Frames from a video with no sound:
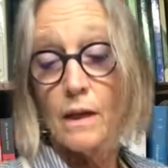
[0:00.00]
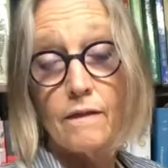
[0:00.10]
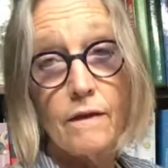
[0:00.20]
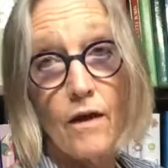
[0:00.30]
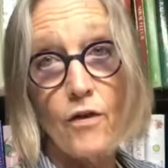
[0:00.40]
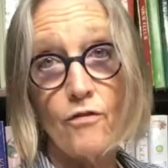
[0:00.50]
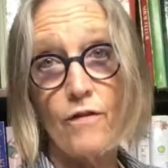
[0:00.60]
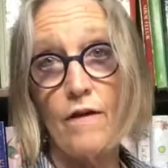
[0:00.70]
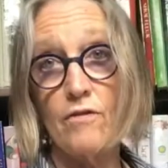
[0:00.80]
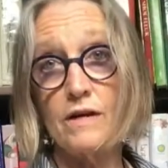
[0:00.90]
the other
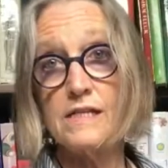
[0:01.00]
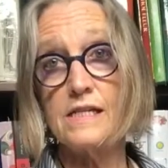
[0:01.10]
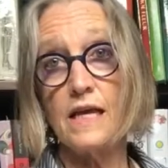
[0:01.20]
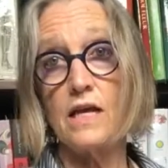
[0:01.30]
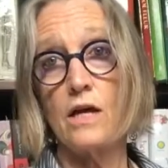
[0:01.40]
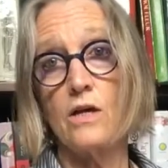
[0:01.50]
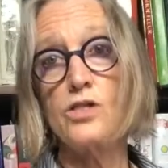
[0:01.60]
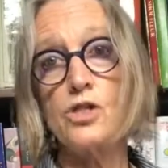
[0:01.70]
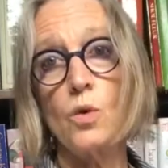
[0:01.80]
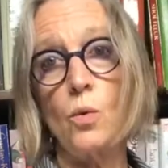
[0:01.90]
favorite is a
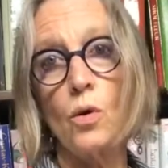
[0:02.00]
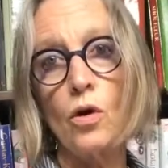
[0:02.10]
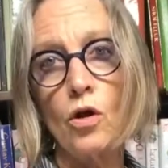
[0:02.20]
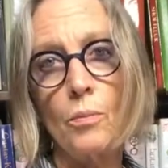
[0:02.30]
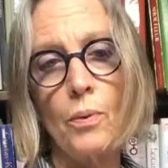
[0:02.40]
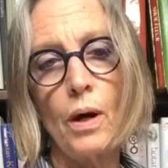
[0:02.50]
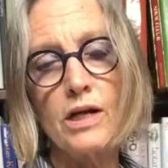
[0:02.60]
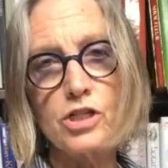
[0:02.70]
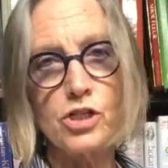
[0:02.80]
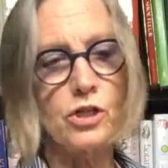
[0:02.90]
squirrel
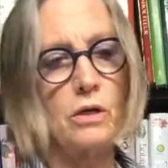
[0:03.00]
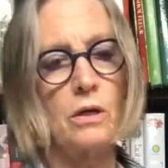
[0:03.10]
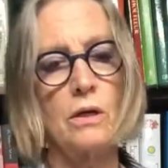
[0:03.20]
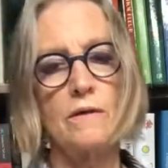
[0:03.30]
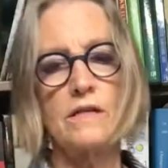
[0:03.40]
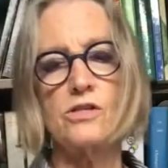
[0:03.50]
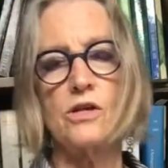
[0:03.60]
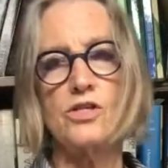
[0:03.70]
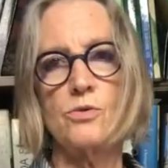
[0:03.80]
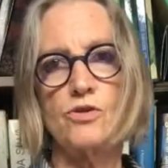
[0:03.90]
brush. It's
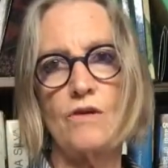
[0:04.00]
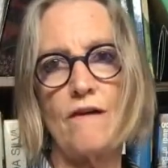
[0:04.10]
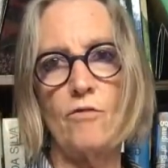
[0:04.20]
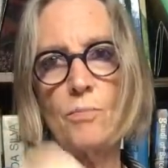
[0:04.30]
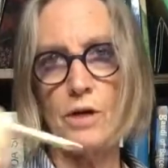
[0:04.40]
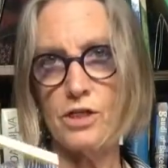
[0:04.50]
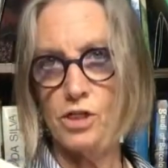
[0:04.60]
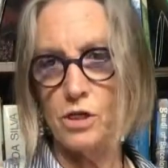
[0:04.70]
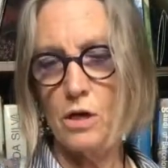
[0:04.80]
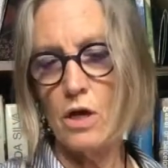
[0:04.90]
also a travel brush.
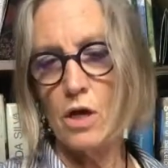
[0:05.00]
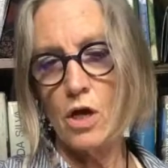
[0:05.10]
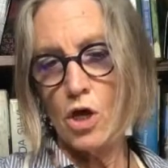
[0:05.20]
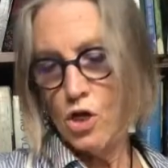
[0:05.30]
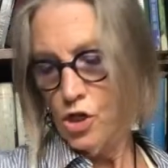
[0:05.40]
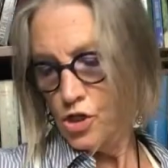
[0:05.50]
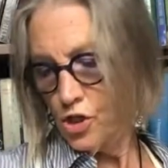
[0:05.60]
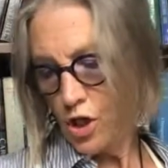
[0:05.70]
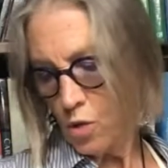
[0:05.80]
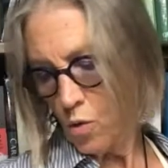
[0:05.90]

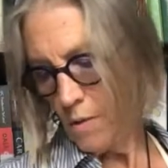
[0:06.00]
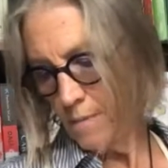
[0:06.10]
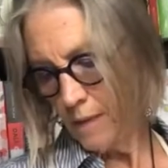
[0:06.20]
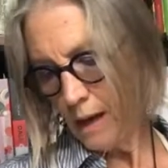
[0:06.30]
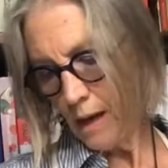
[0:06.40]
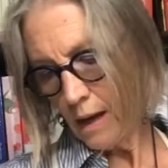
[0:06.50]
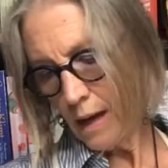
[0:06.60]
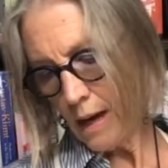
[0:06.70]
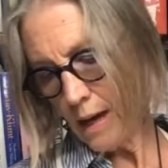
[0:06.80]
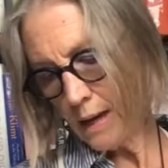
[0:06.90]
So
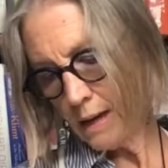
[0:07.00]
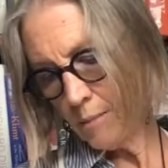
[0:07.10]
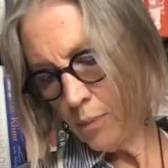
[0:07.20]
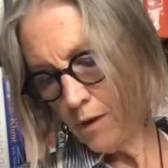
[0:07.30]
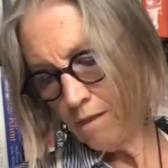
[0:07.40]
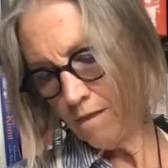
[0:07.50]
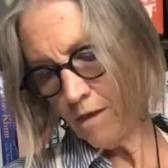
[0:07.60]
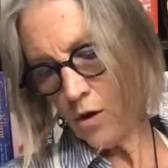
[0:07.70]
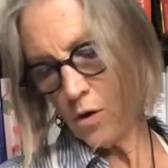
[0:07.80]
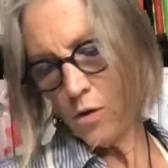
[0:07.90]
I can put
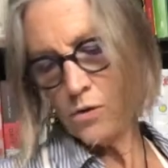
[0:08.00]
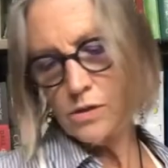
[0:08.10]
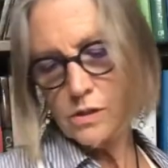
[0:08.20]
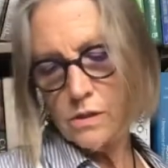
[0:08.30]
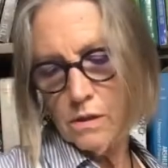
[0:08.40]
those